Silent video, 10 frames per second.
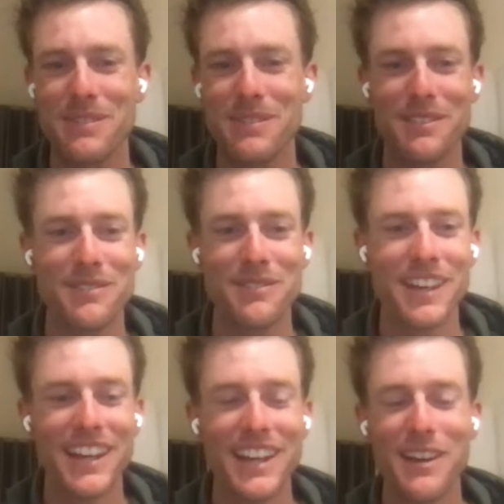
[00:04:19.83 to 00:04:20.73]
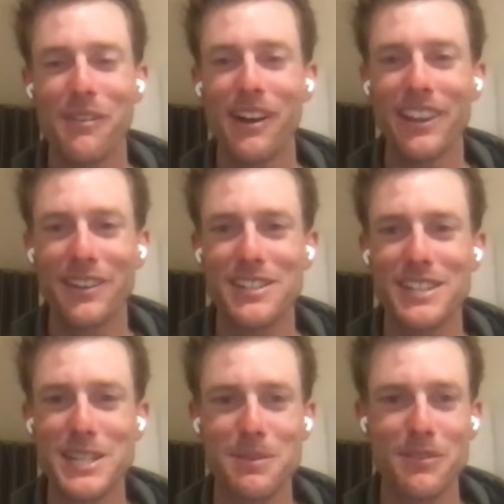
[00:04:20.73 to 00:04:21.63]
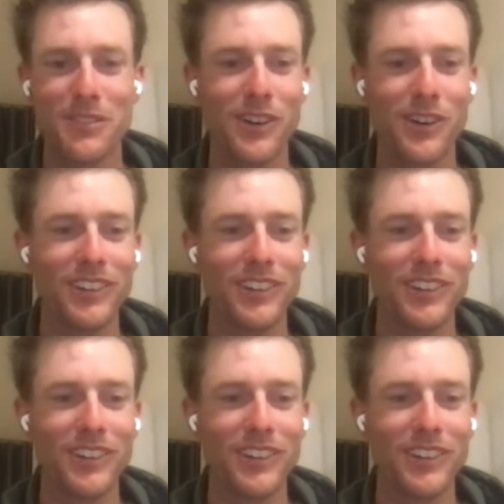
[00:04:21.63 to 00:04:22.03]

desperate for callers, and somehow I got through.